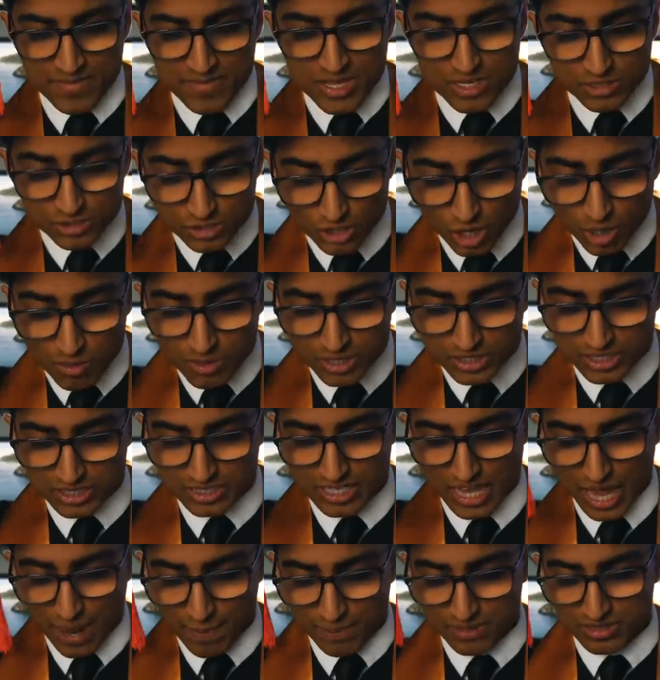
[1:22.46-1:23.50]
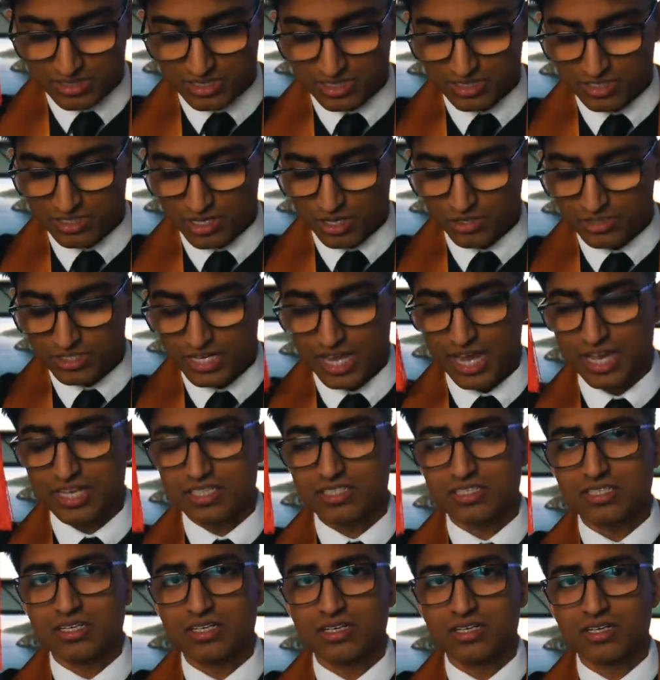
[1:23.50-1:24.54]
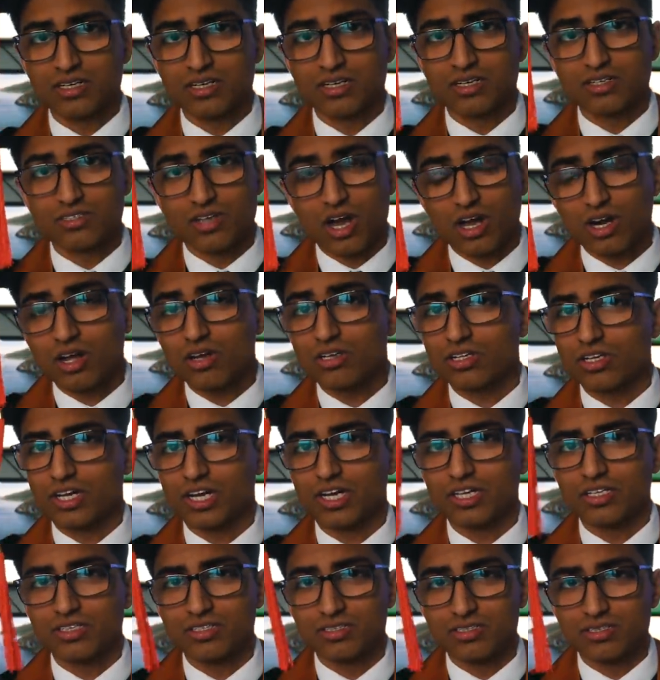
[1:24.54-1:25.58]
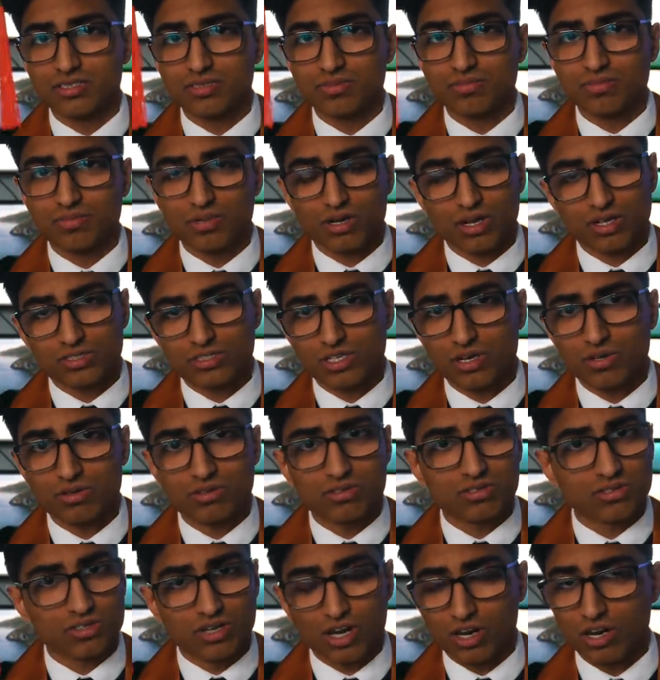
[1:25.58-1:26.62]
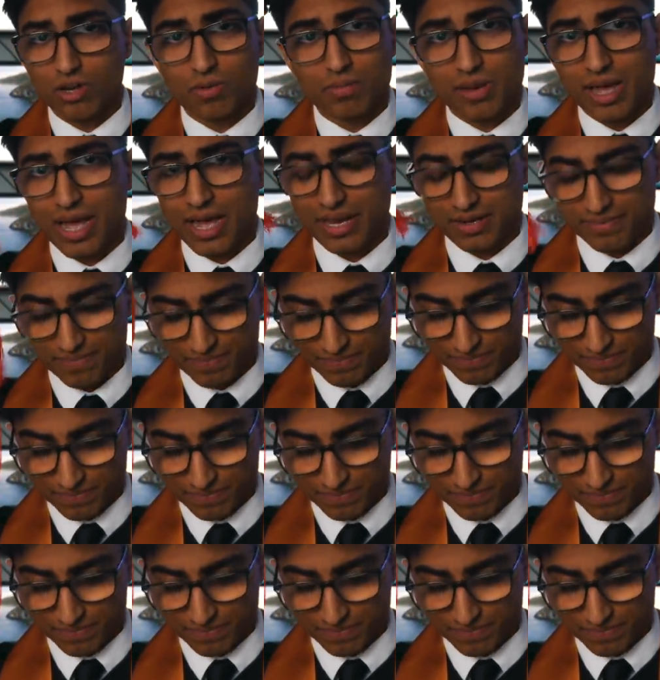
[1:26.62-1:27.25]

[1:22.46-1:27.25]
So much has happened since those days, not all good, but also not all bad.